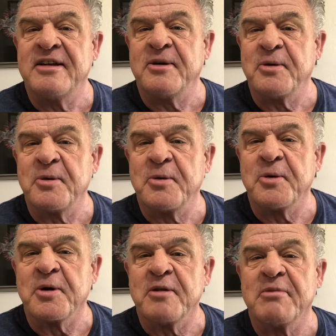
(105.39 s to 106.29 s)
O
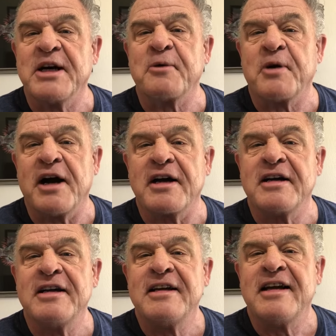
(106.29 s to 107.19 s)
Lord, my rock
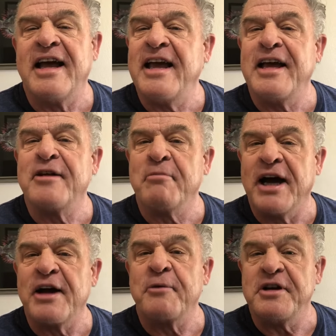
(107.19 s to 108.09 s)
and
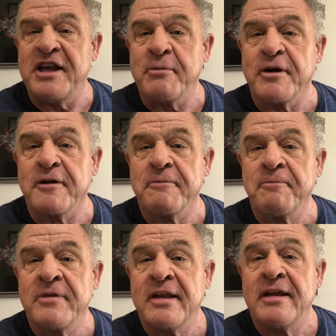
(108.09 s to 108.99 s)
my redeemer.
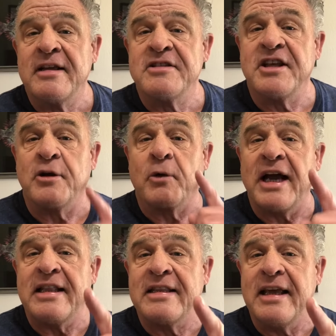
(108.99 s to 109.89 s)
Say the
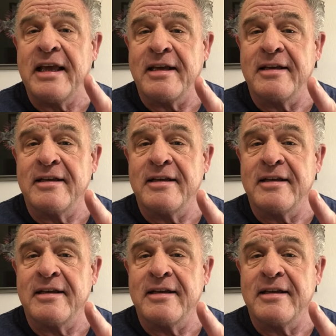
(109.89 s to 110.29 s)
right thing